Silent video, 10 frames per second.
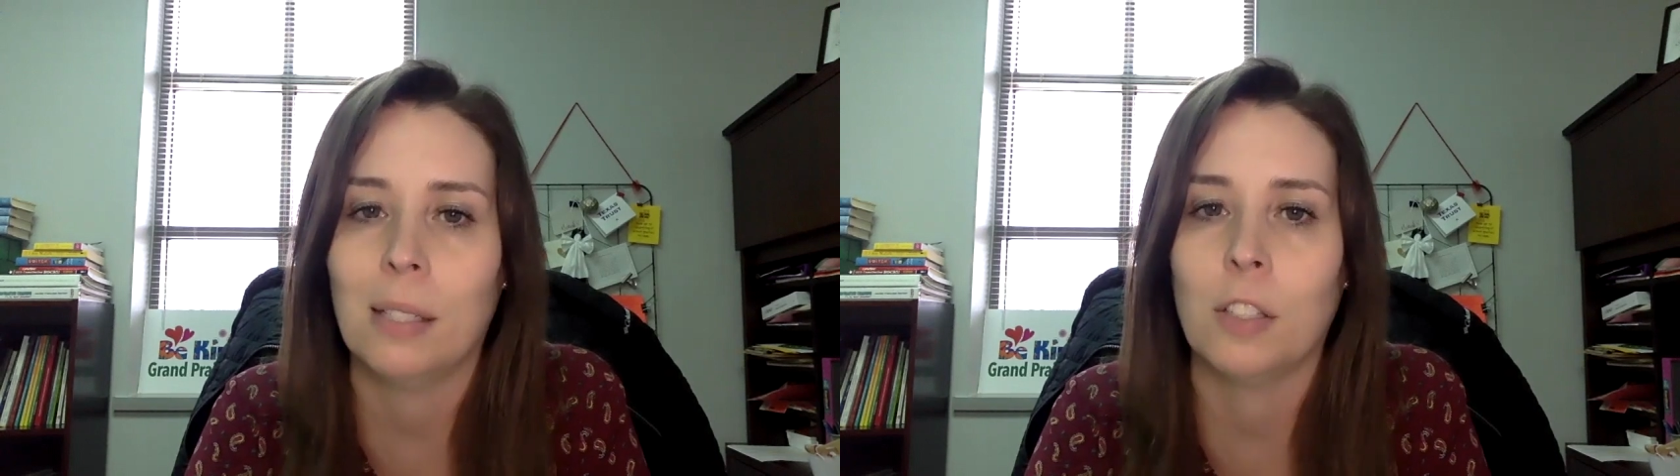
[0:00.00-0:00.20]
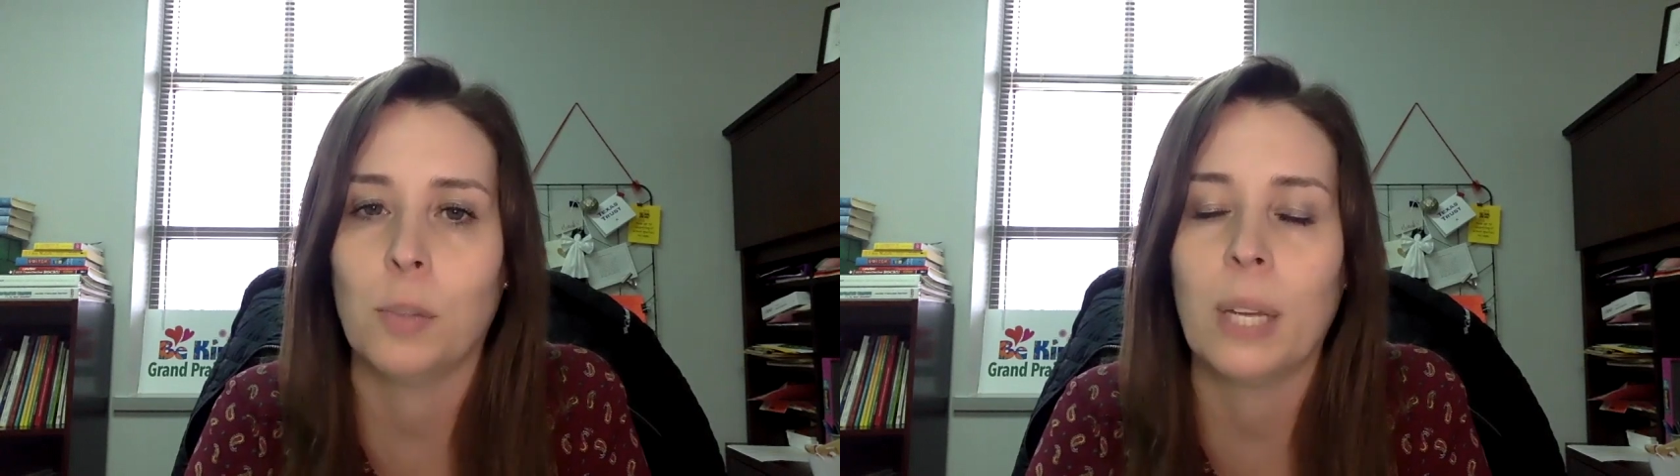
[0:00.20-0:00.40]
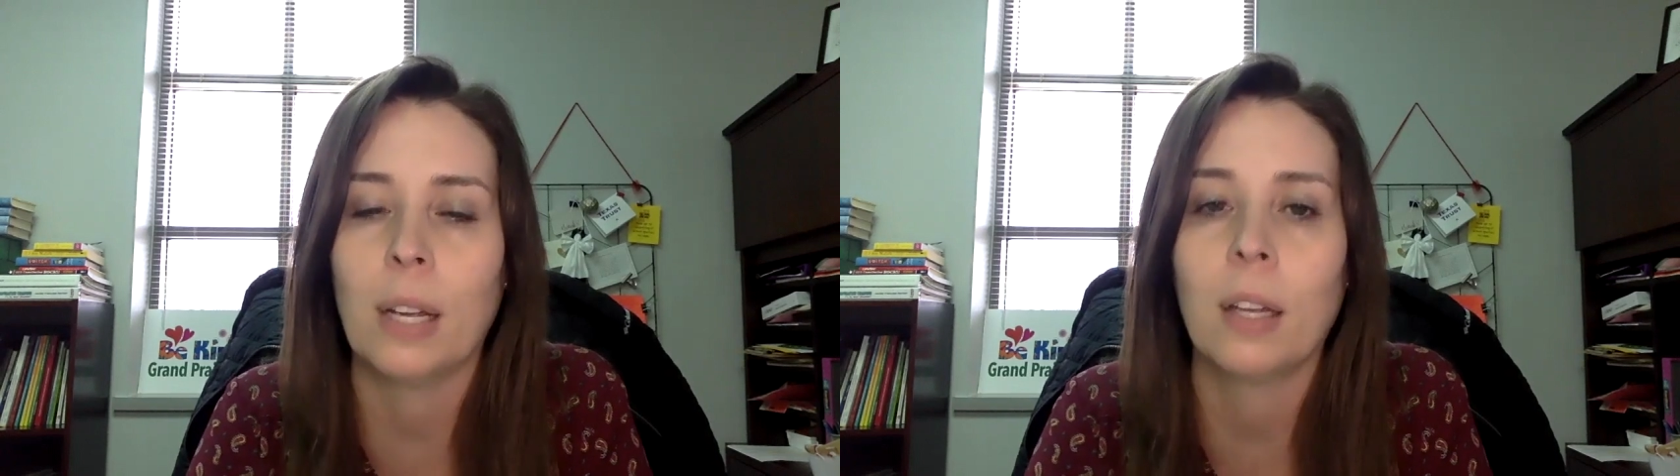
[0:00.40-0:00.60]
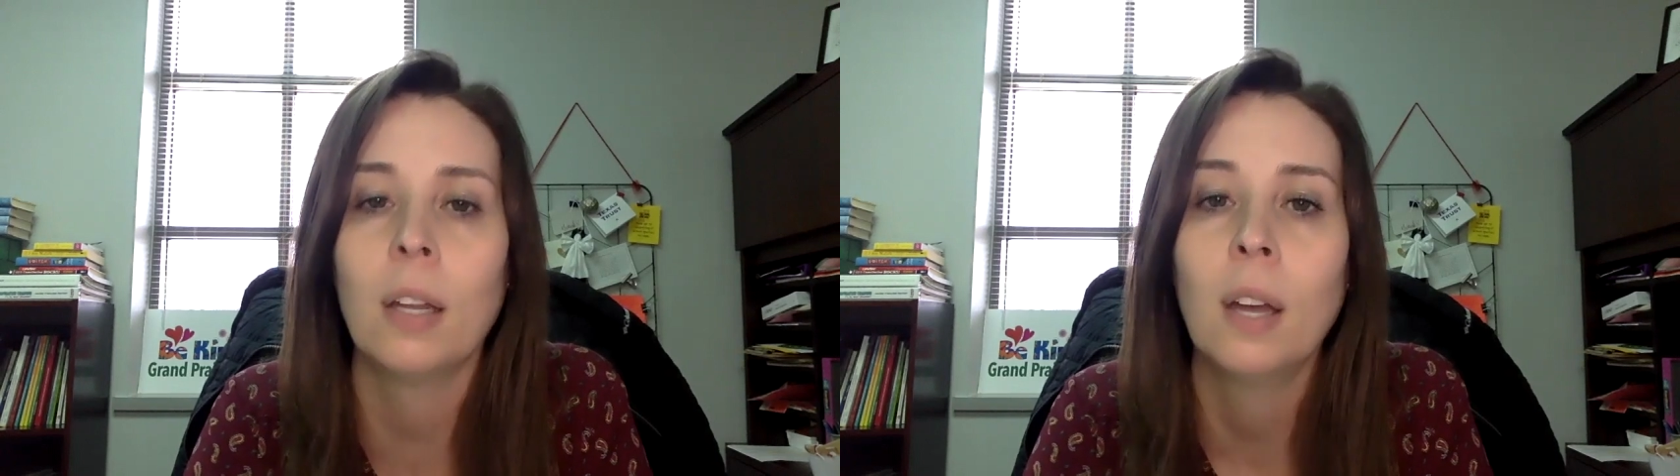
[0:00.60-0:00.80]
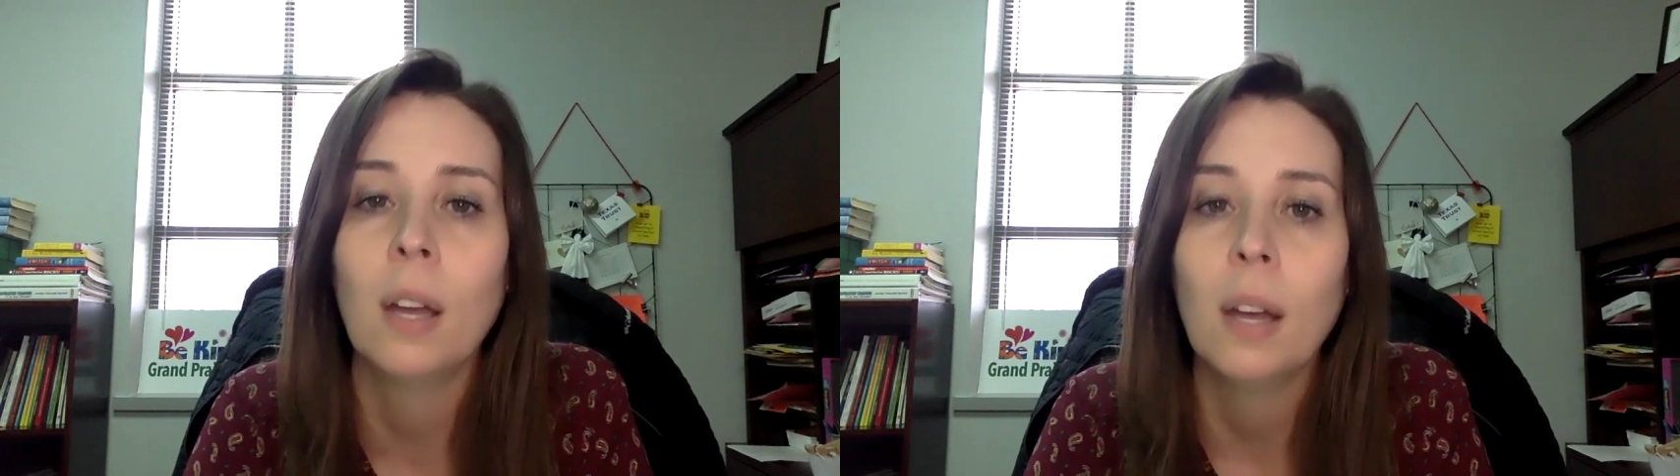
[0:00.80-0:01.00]
this week.
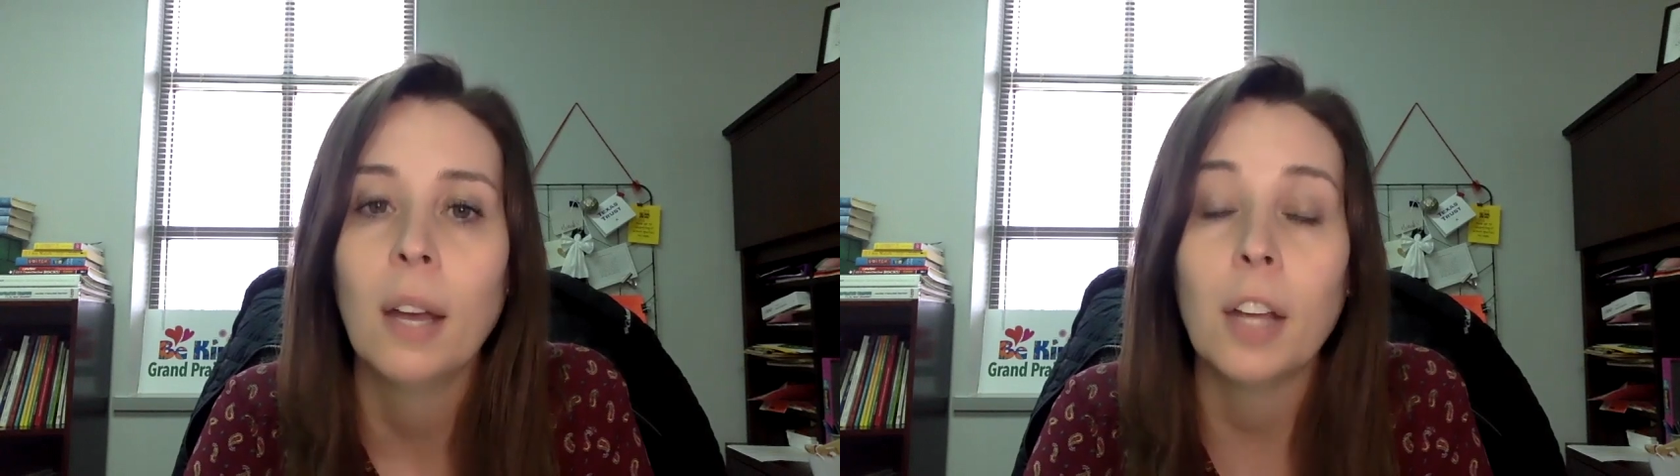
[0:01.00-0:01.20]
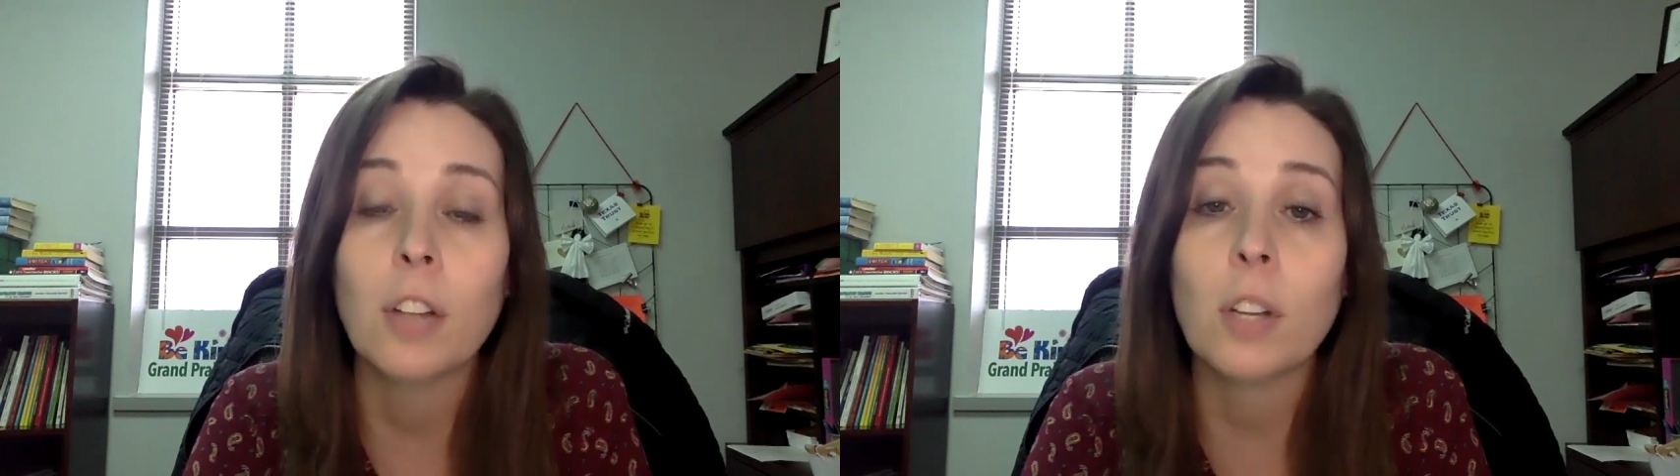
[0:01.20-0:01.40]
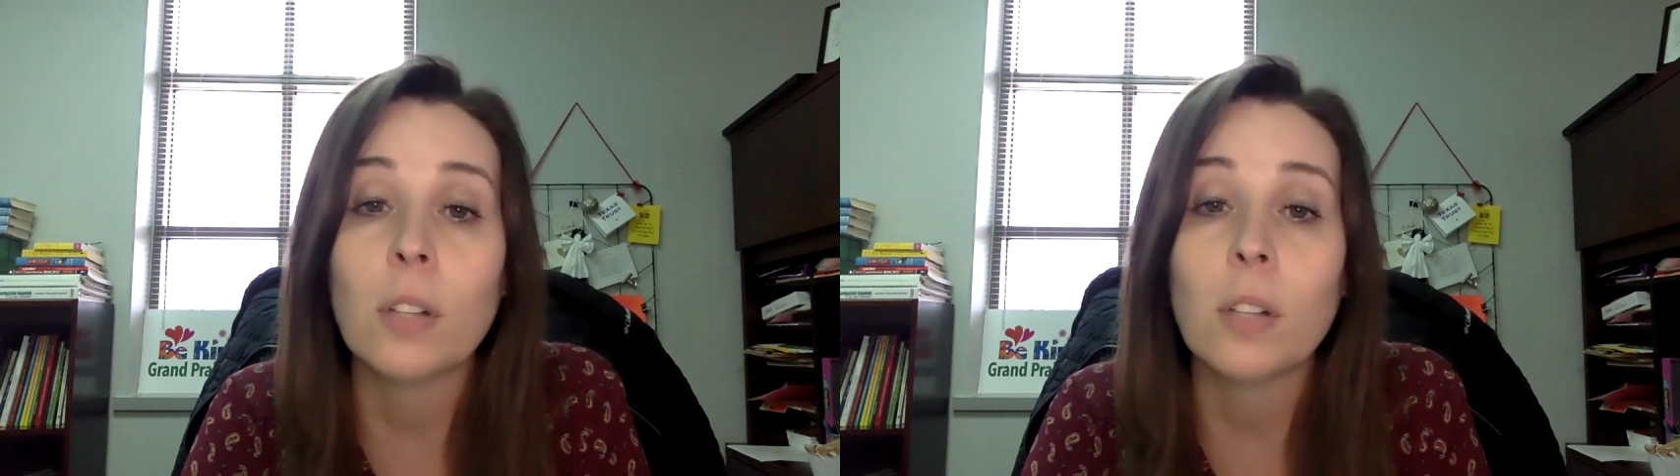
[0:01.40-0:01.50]
Here's our